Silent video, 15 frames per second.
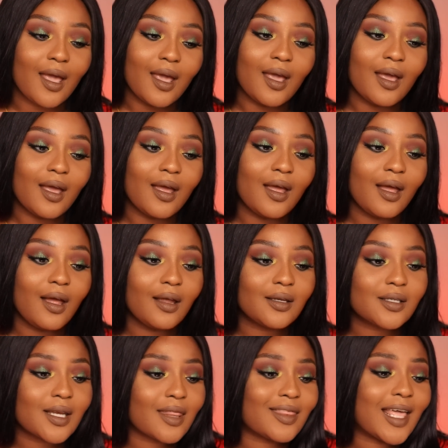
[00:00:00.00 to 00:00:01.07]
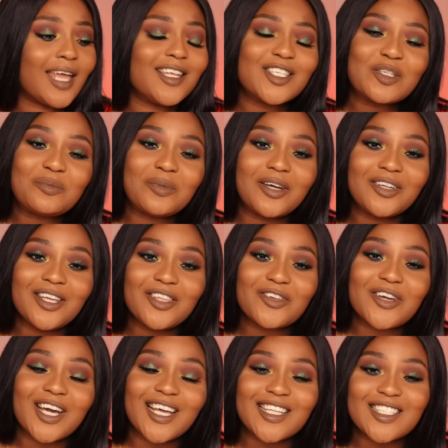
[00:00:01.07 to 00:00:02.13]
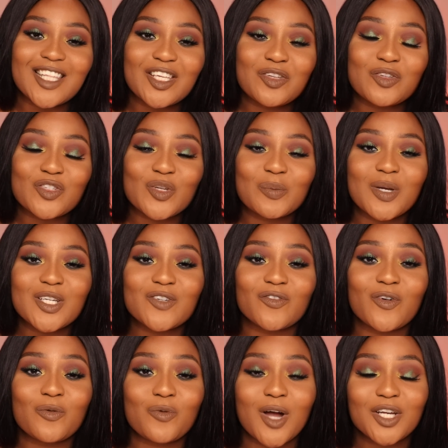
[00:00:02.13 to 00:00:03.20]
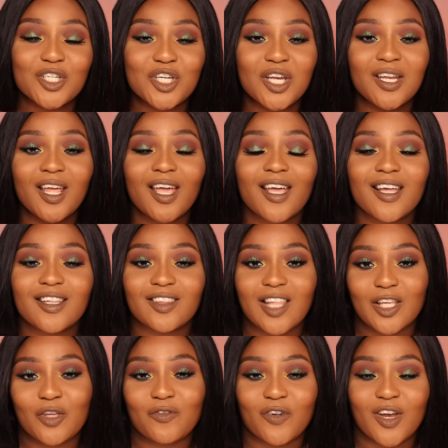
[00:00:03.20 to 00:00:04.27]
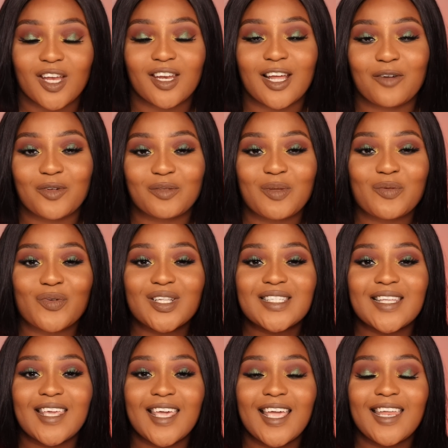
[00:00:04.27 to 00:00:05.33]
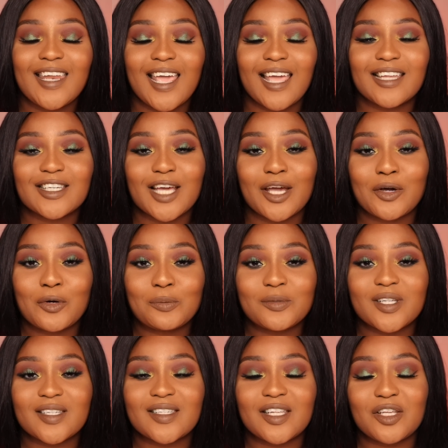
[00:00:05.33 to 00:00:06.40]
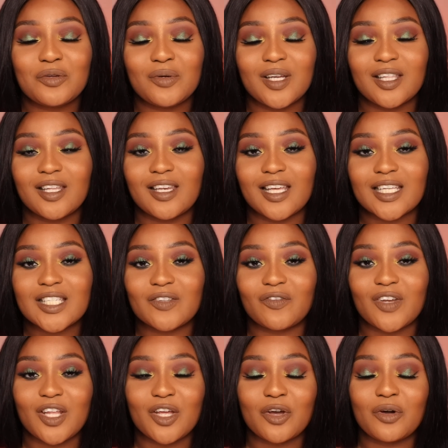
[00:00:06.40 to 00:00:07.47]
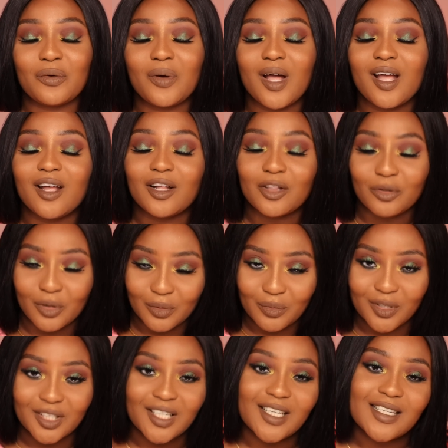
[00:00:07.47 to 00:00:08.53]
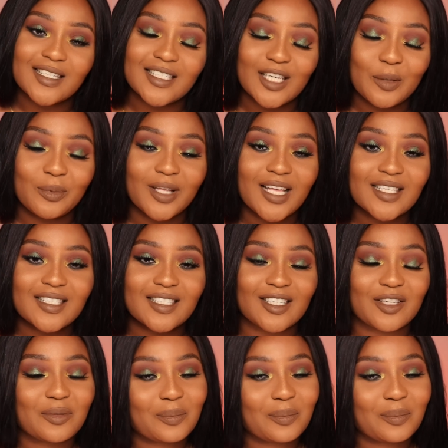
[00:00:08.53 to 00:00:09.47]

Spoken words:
And that is about it, you guys. Thank you so much for watching. Thank you for hanging out with me once again. And I hope to see you in the next video, Lord willing. Stay blessed.